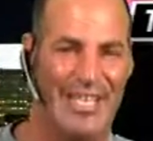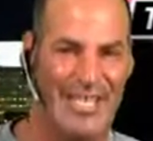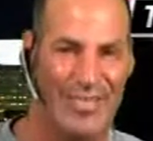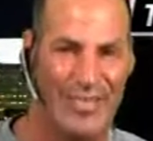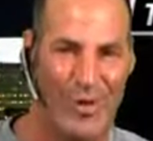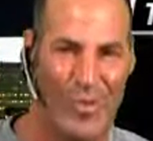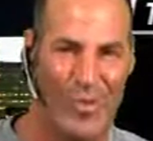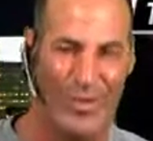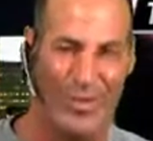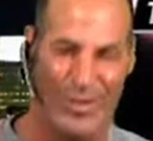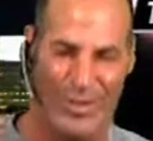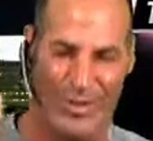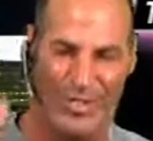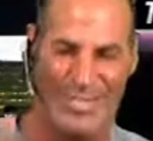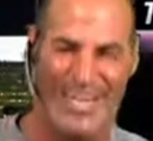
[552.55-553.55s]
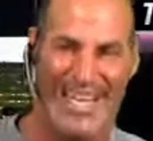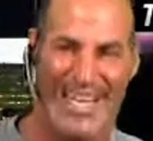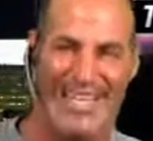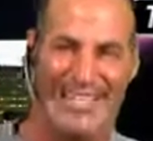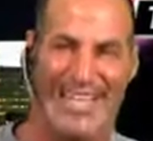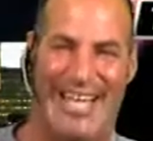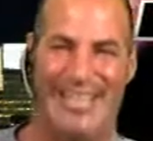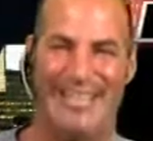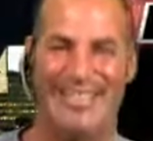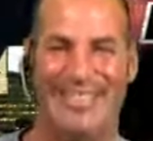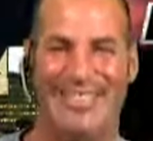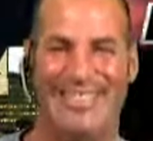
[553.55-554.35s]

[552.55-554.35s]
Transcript: is open. We'll see you next time.